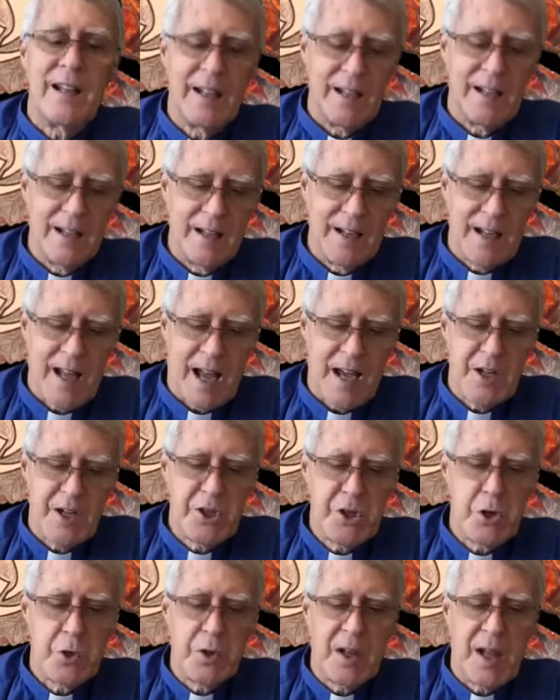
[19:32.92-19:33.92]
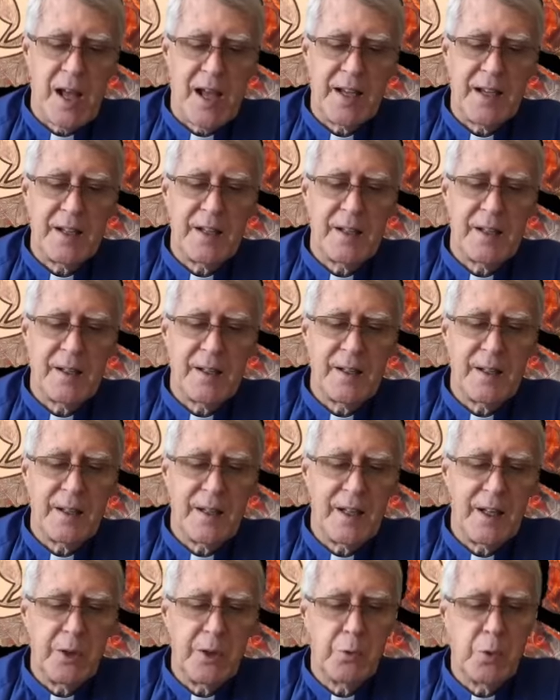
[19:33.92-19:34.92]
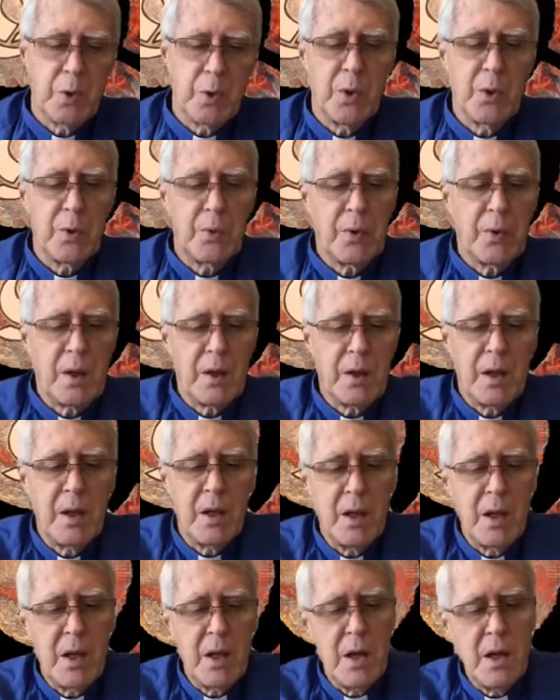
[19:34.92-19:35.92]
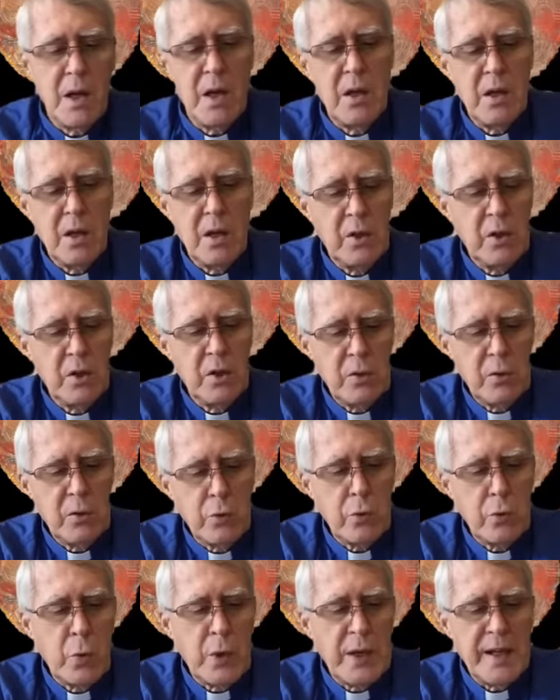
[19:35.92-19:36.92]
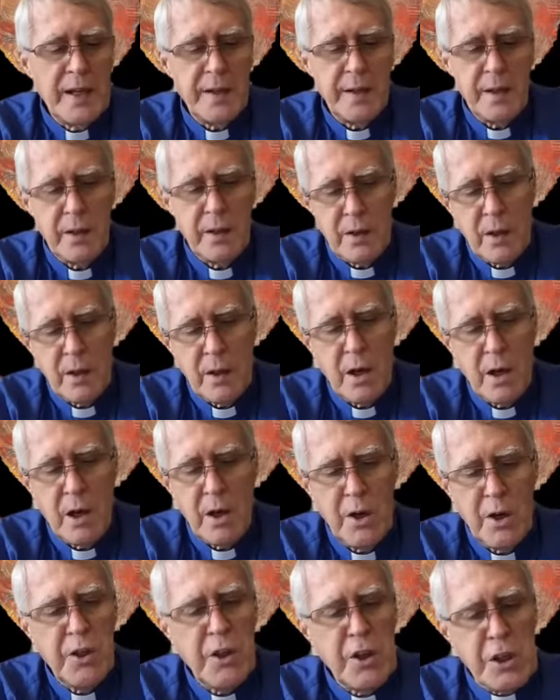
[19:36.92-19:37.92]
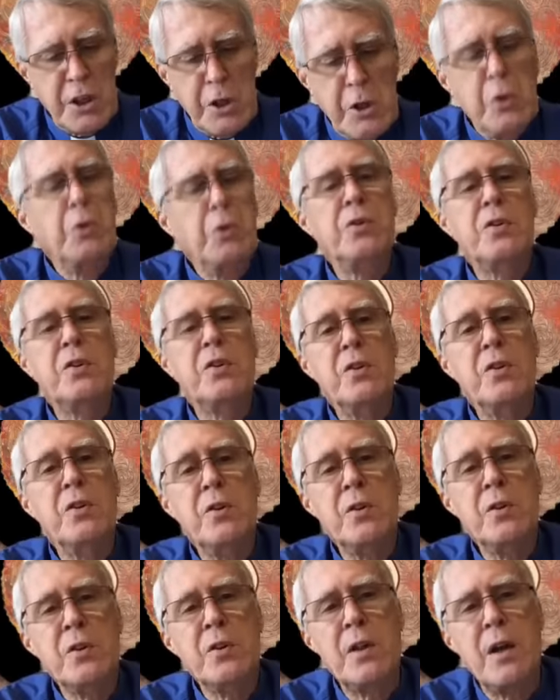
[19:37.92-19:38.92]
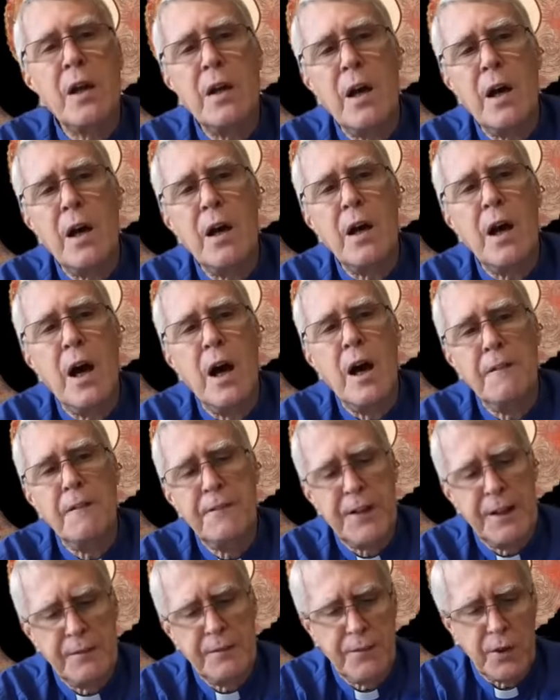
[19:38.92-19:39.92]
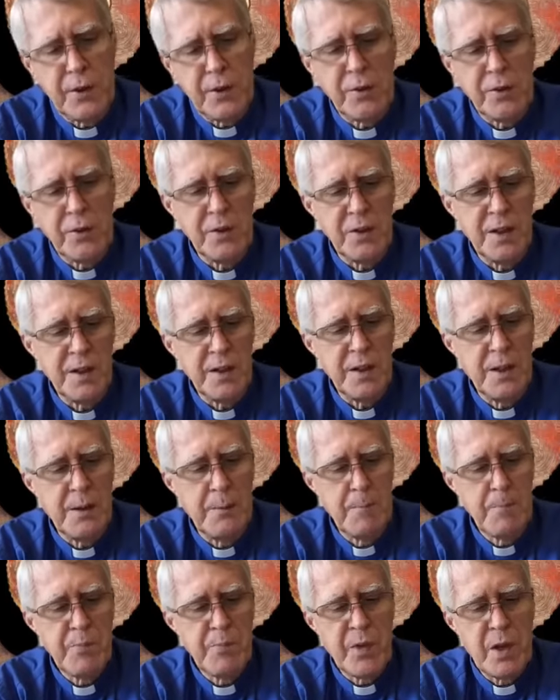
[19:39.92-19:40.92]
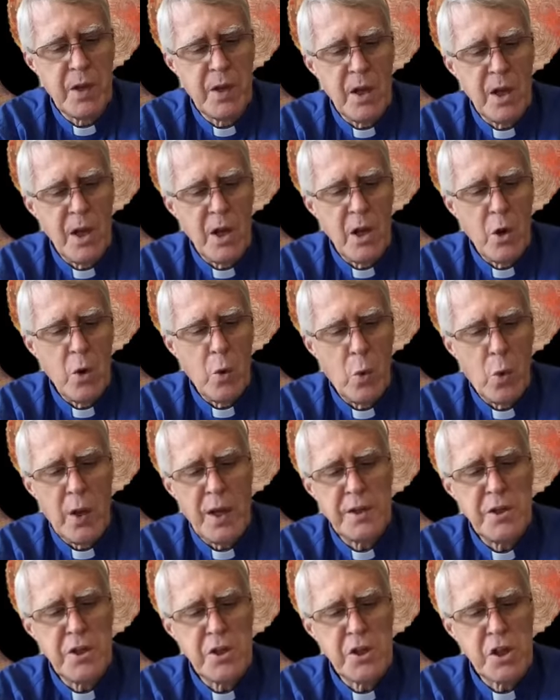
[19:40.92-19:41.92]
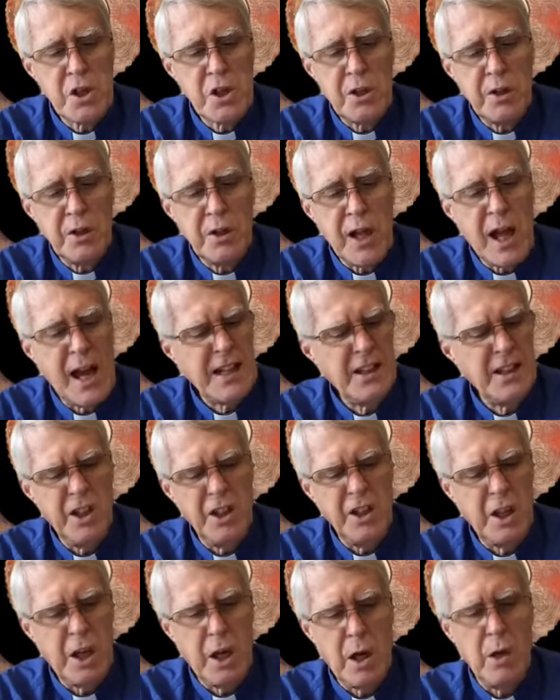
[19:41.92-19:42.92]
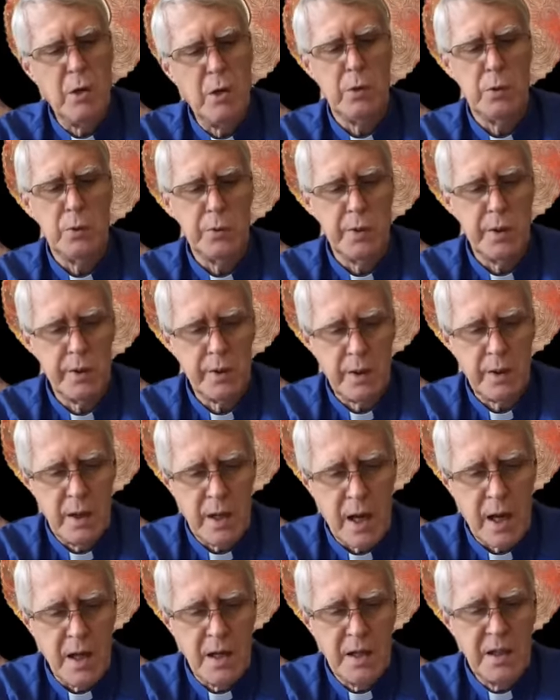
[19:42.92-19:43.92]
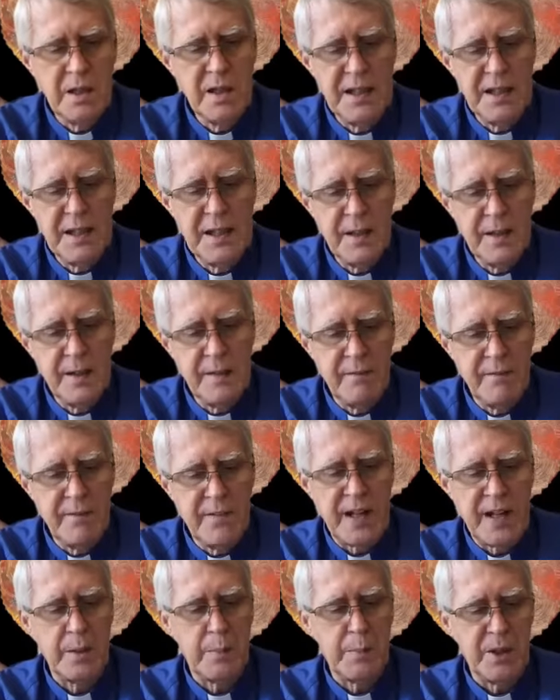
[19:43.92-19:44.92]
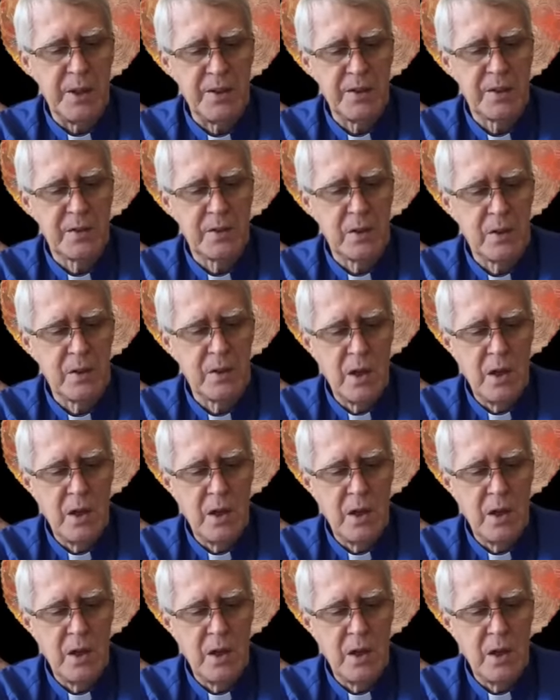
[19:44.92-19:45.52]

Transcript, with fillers: And As You Like It, he wrote, Sweet are the uses of adversity, which, like the toad, ugly and venomous,